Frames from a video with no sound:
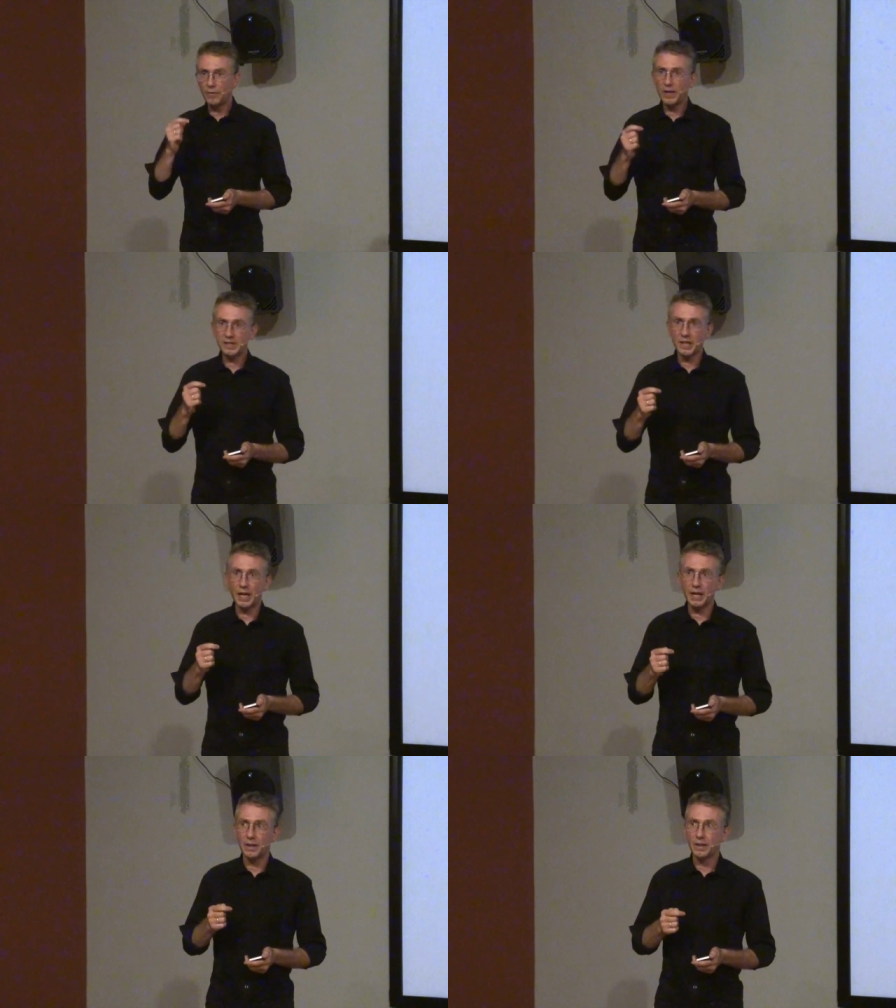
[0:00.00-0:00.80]
Now, if
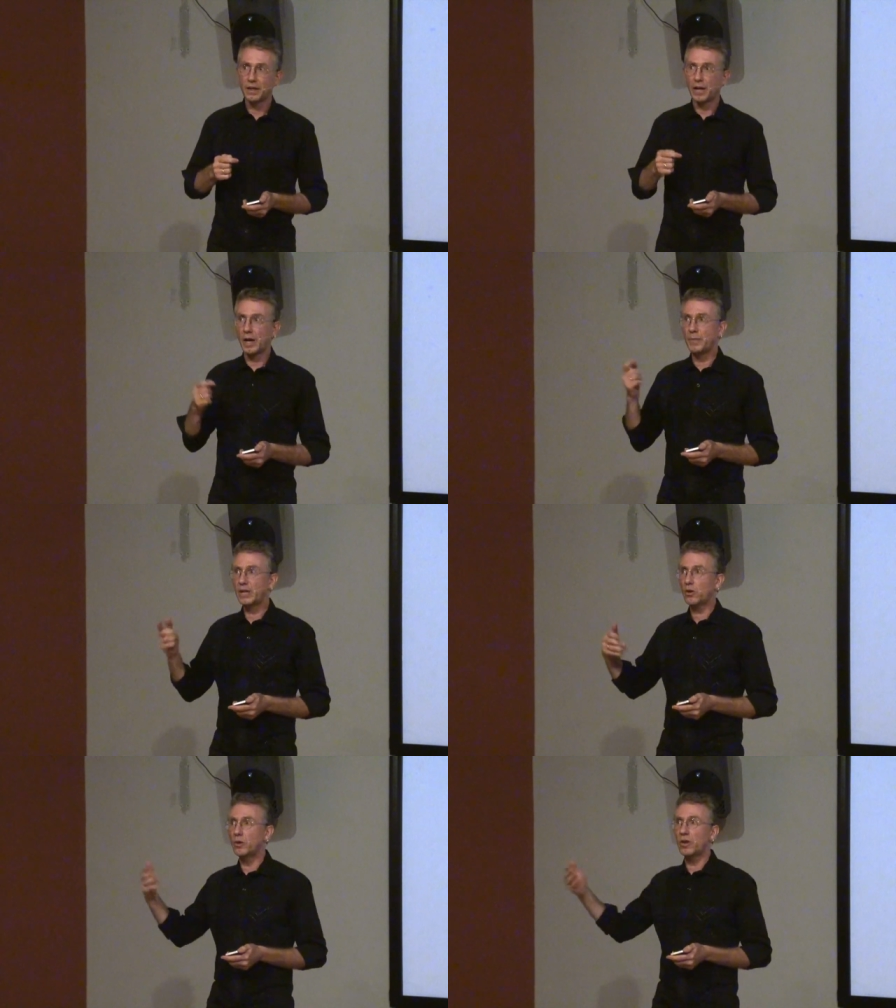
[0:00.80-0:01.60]
I say,
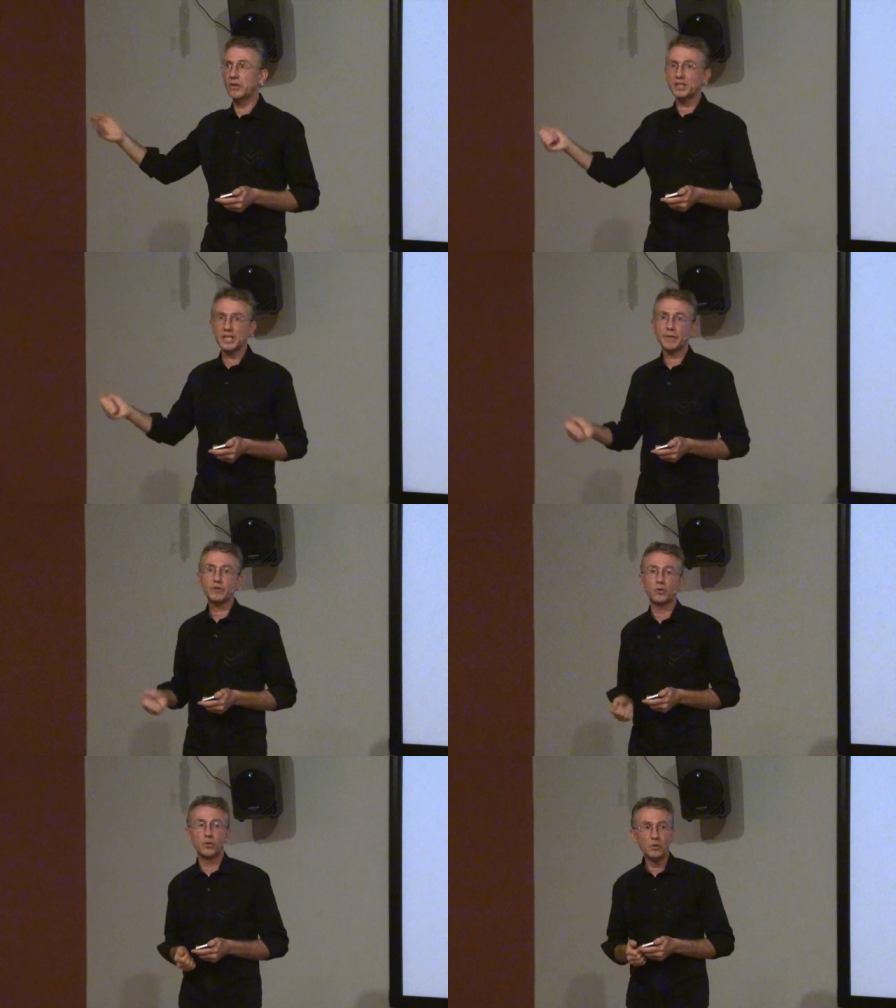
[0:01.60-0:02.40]
I met Roland
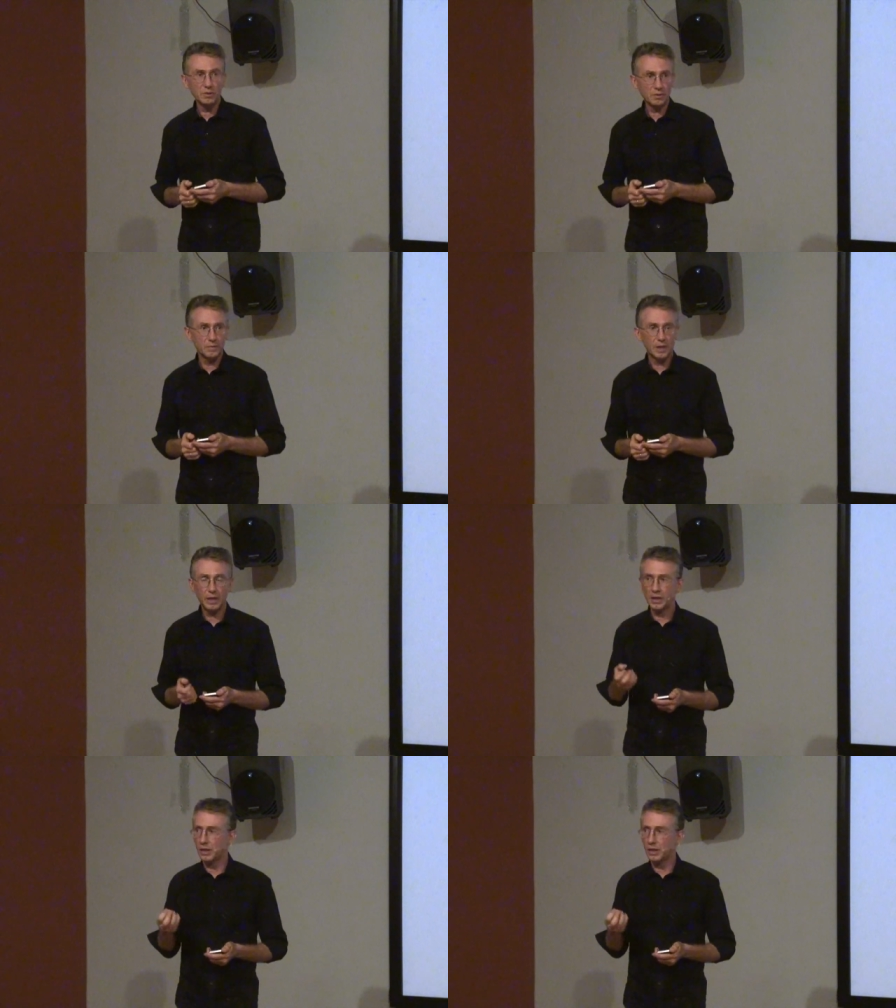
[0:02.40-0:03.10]
this afternoon